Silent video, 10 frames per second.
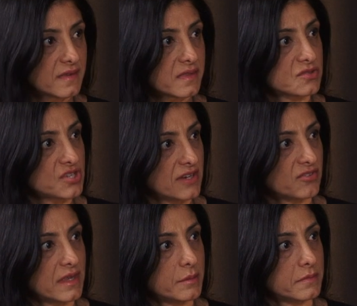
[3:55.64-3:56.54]
is the
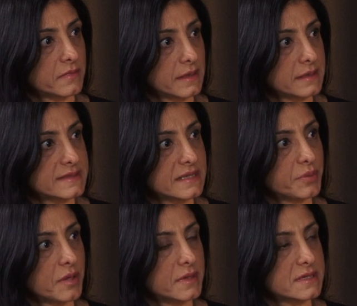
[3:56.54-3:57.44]
change the leaders
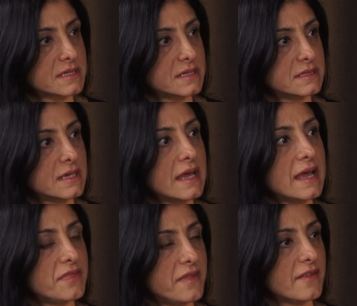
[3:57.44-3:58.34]
implemented,
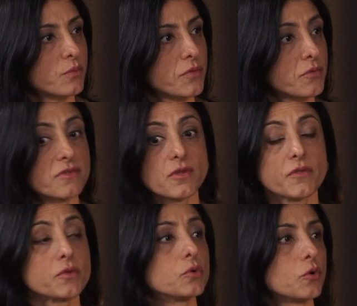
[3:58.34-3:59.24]
and these were the
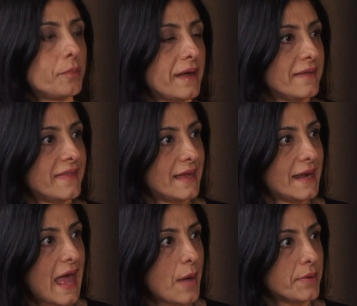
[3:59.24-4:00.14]
results, good or bad, that
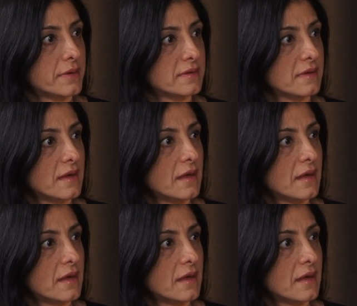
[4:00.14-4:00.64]
happened?